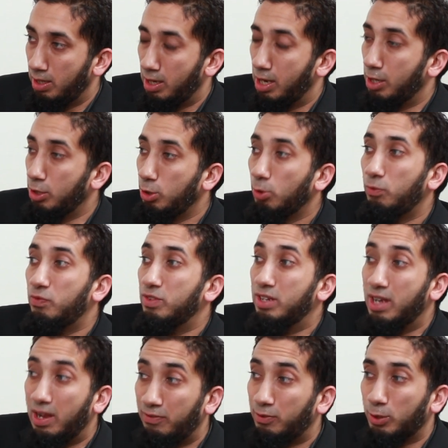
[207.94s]
and you've
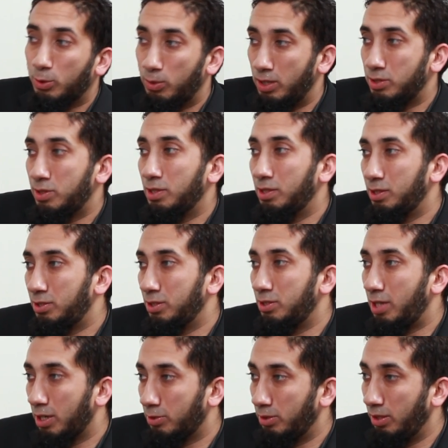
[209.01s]
never questioned his
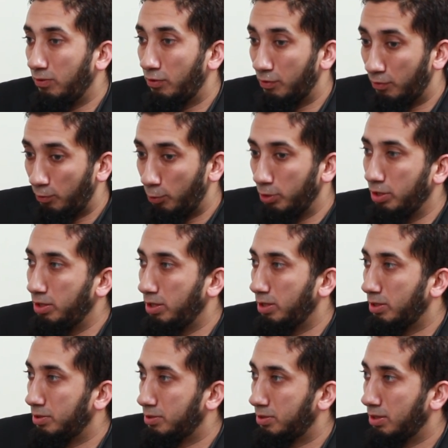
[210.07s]
integrity for 40
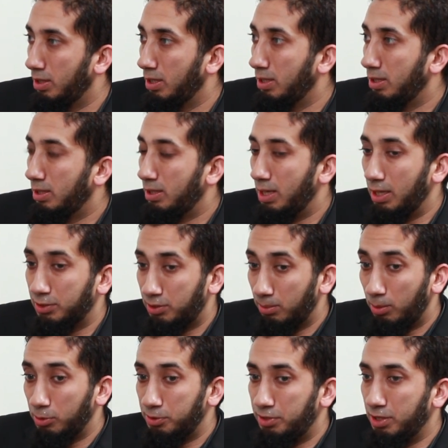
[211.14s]
years as the
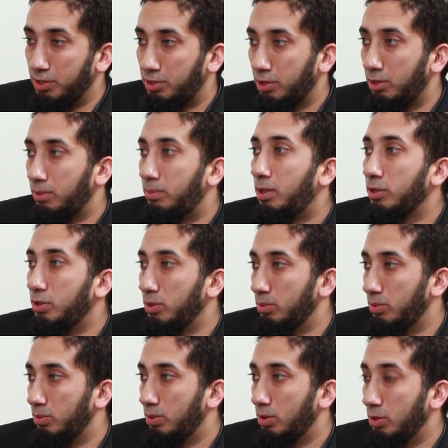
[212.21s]
most decent among
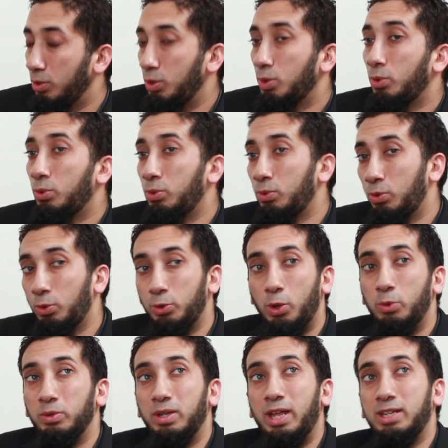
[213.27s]
you. You who
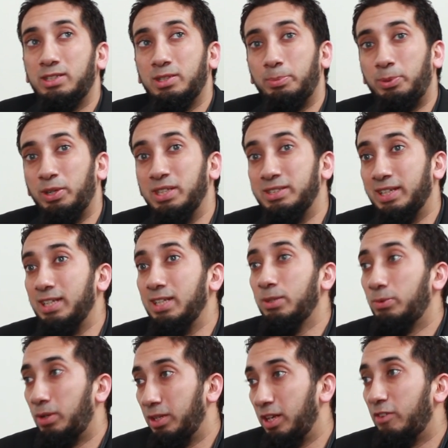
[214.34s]
don't like to praise
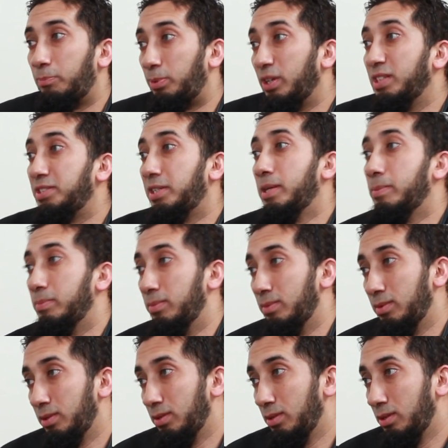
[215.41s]
anyone have praised
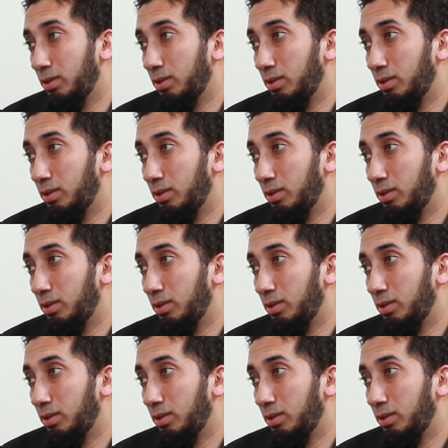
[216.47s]
him.